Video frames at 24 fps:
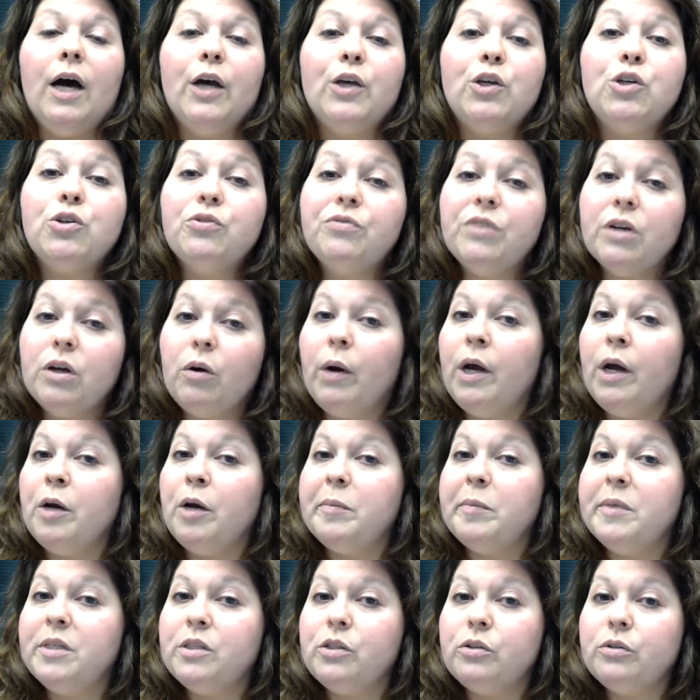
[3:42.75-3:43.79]
your
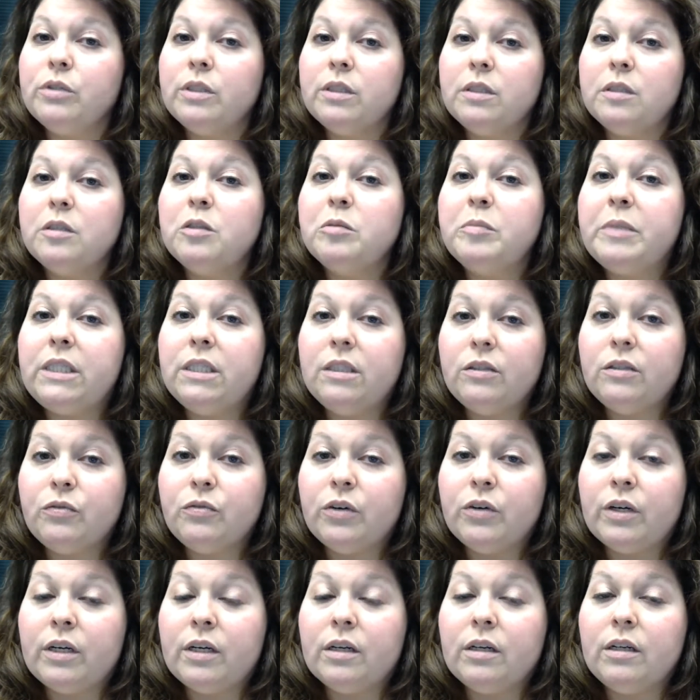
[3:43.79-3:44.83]
requirements are a little bit
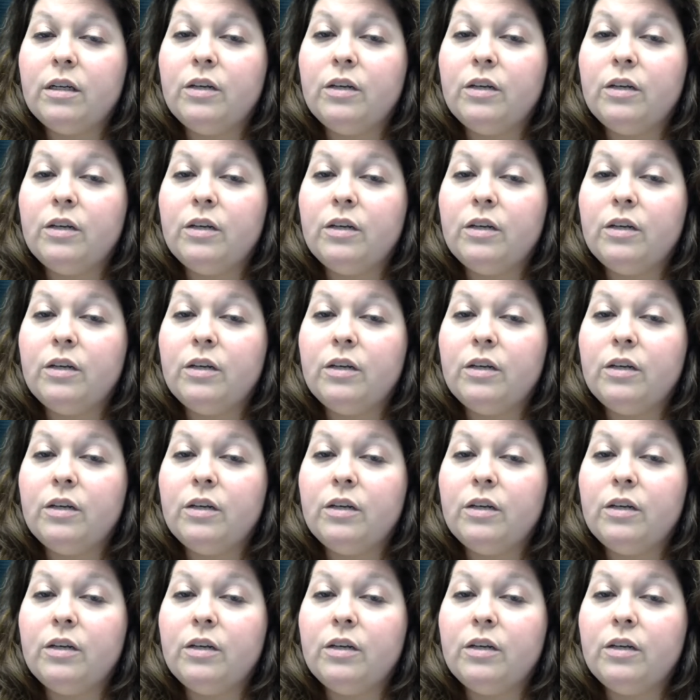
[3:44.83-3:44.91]
different.